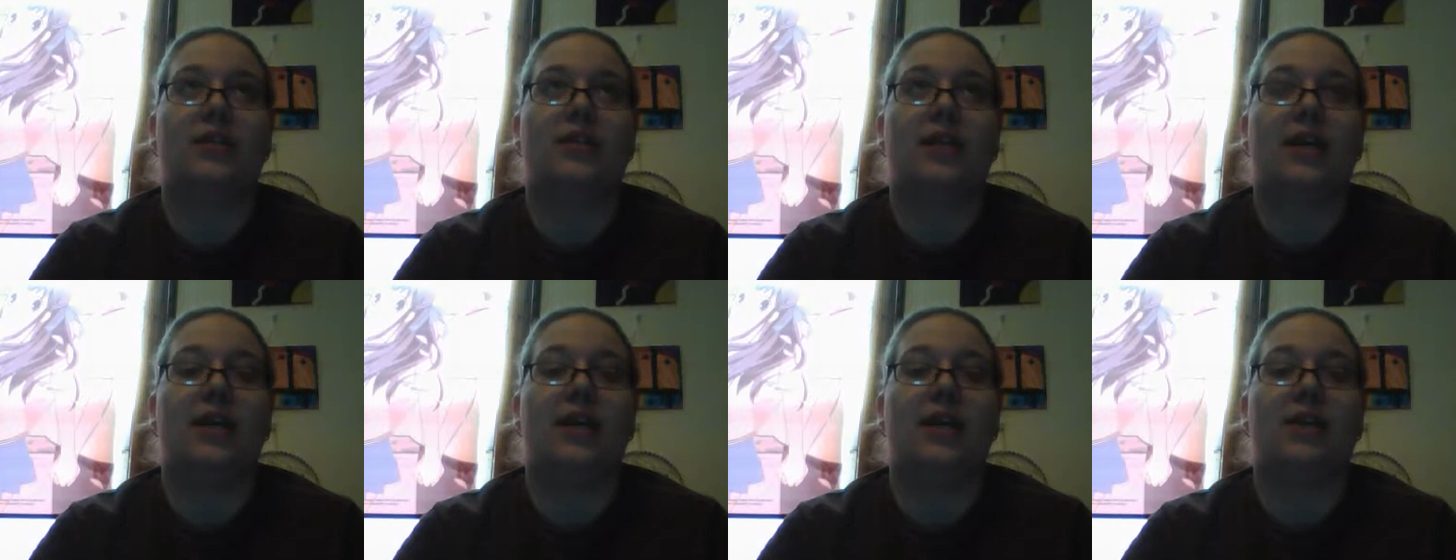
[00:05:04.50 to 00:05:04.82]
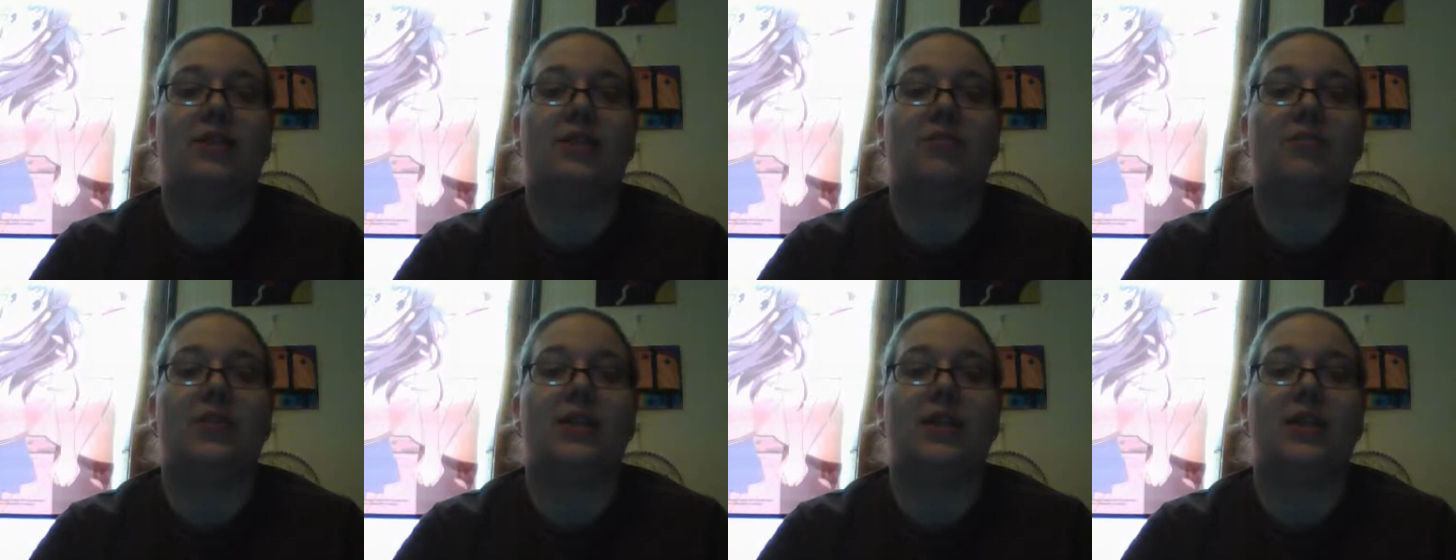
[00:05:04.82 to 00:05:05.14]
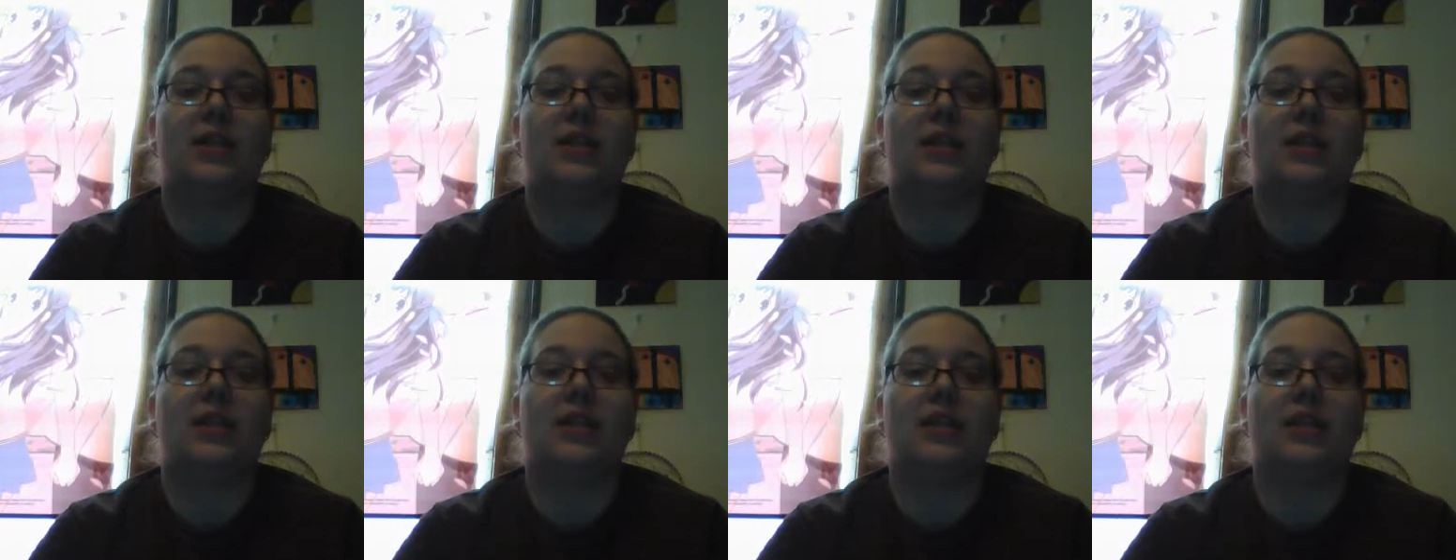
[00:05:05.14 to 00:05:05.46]
can
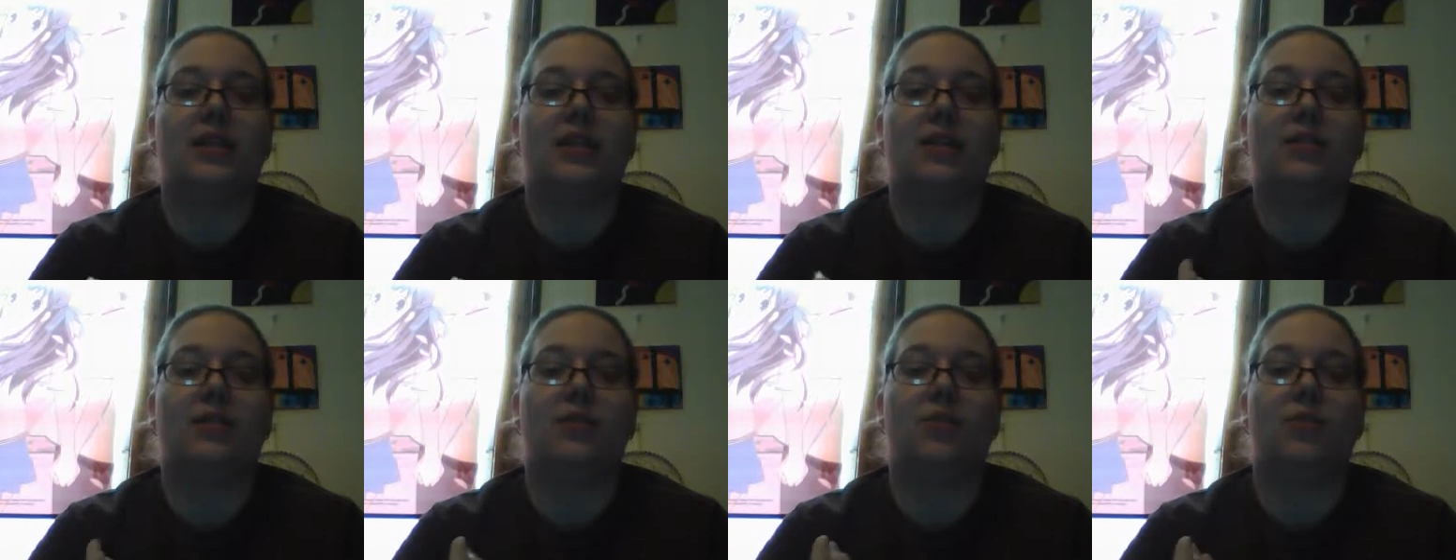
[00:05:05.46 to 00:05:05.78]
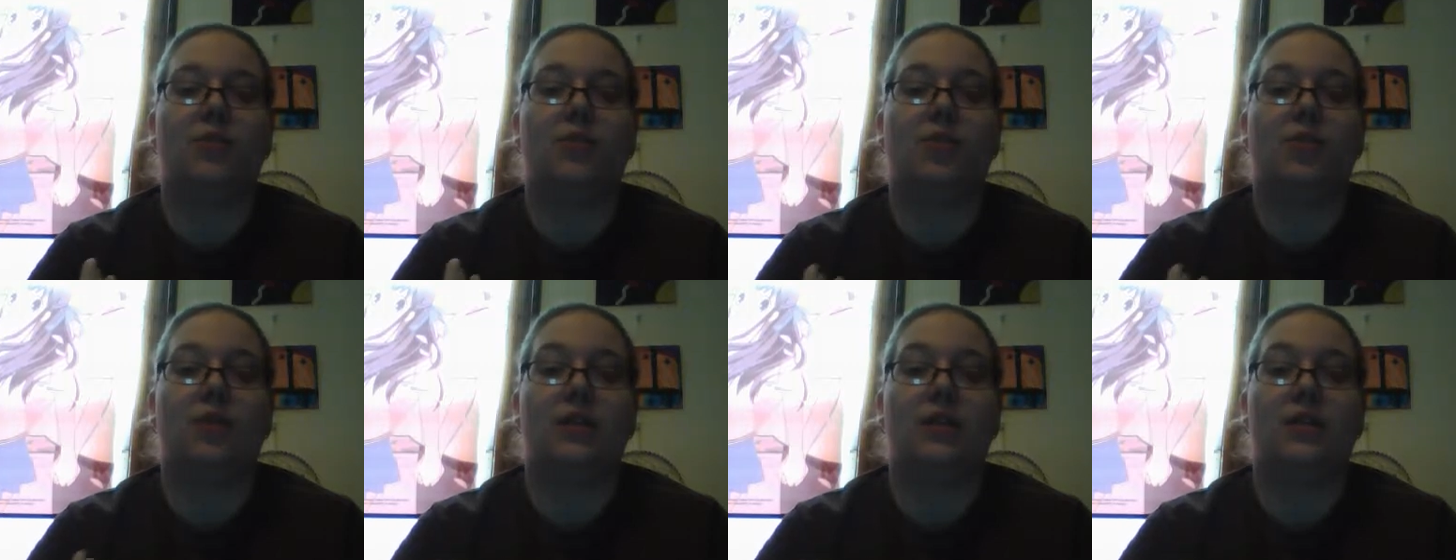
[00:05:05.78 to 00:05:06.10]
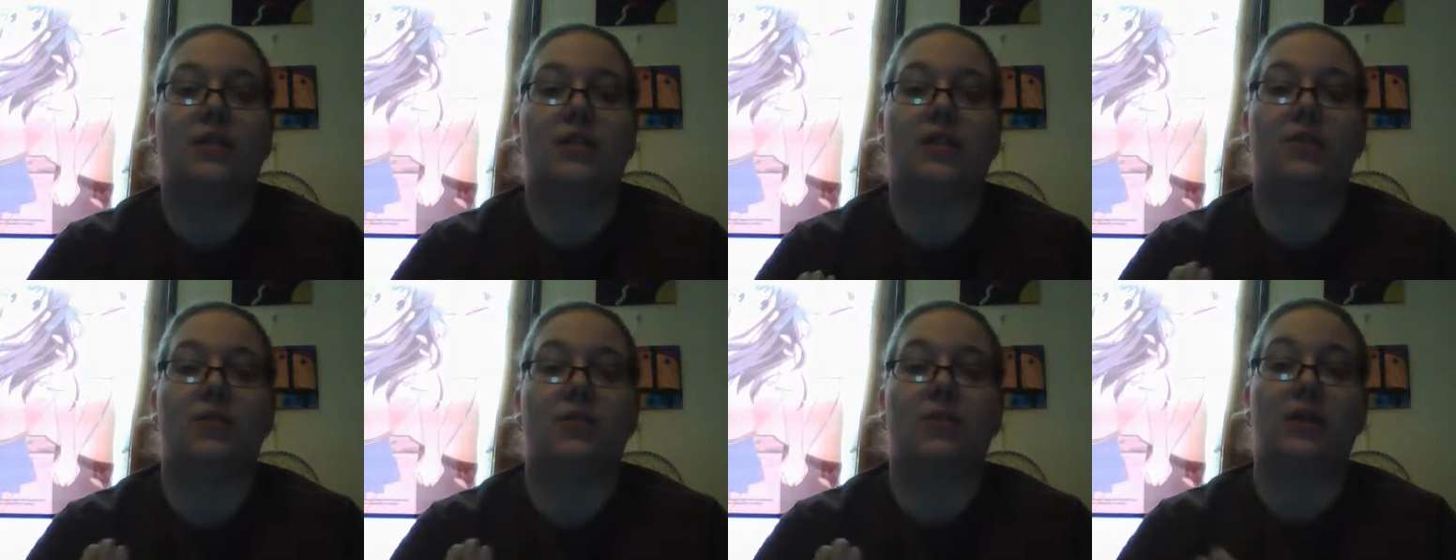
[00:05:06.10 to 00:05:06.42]
be
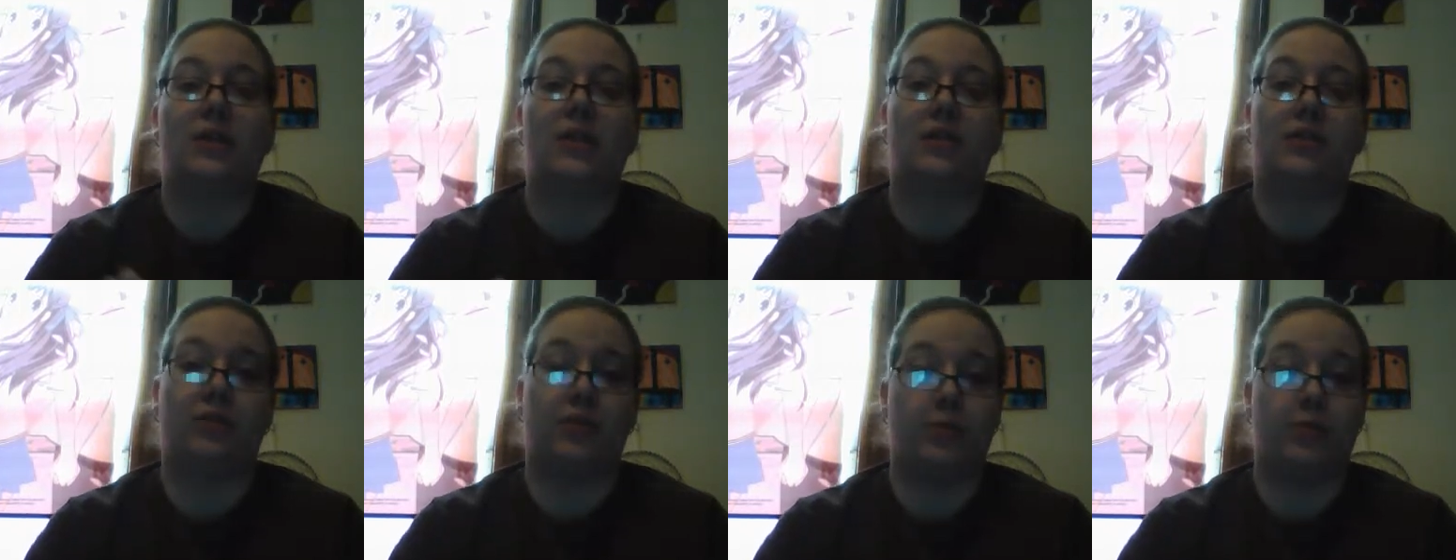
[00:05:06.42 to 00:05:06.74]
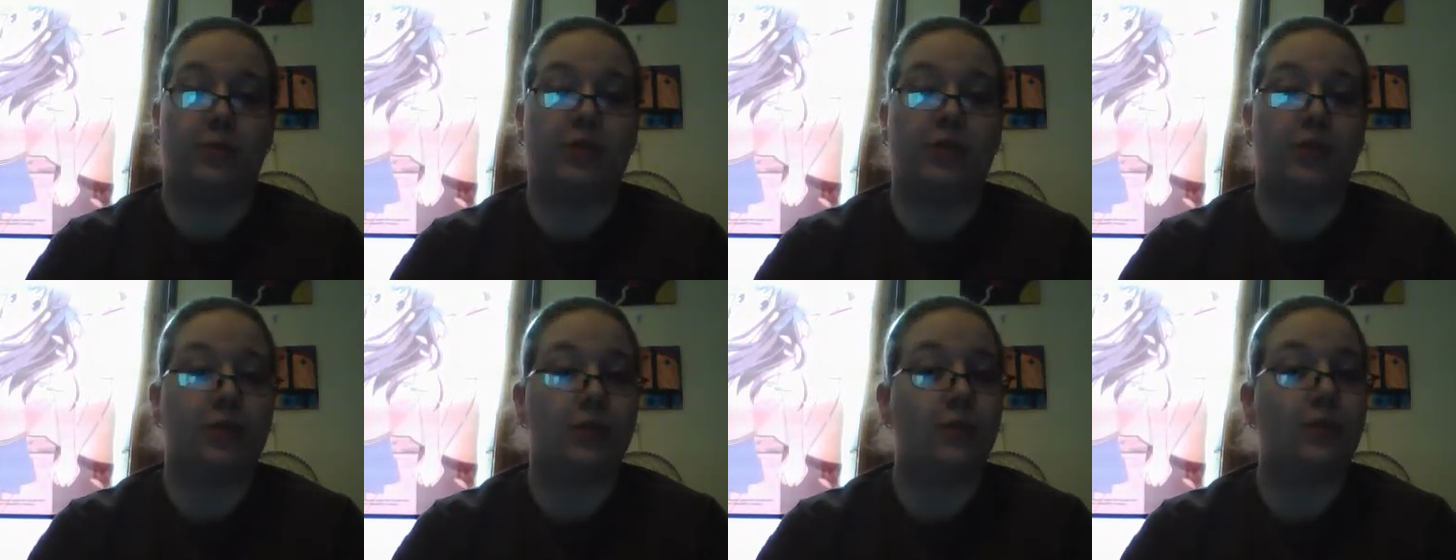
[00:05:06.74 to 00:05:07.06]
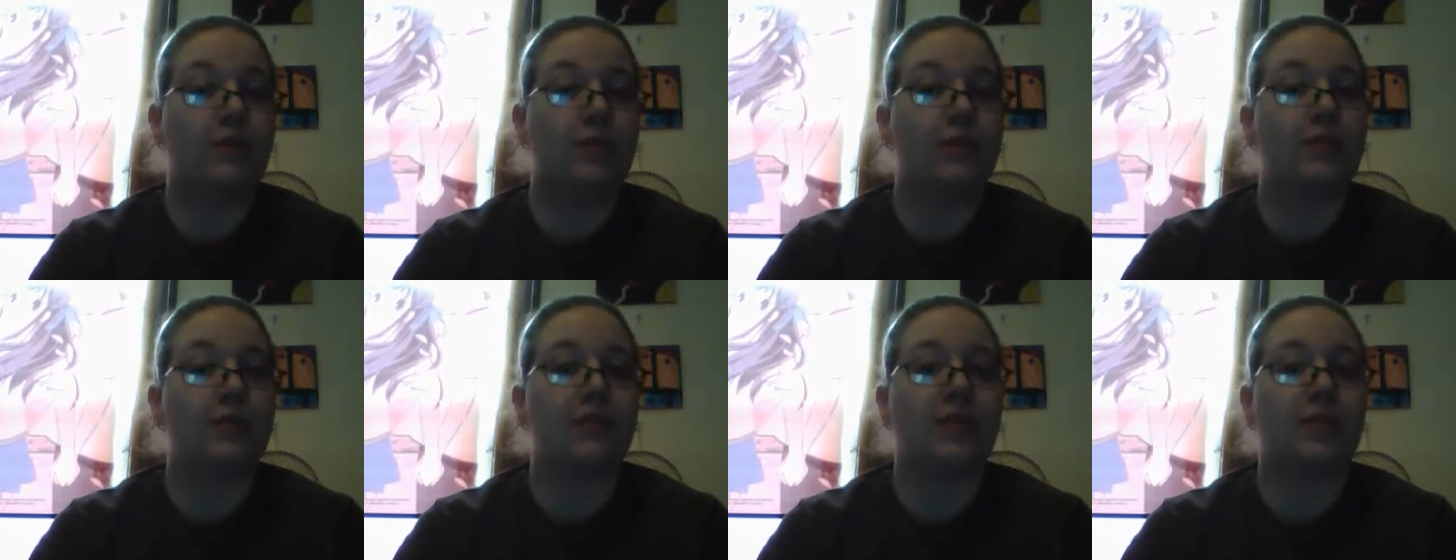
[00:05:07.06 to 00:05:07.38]
ones that we are familiar with,